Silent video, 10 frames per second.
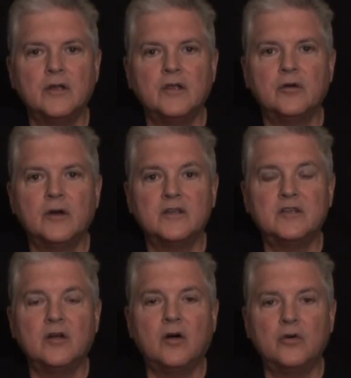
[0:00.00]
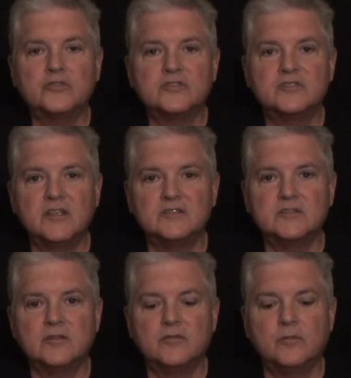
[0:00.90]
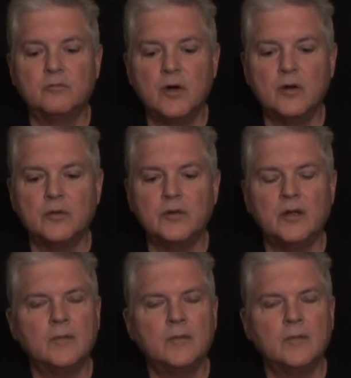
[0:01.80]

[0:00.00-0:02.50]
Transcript: You're at the ultra sensitive mode.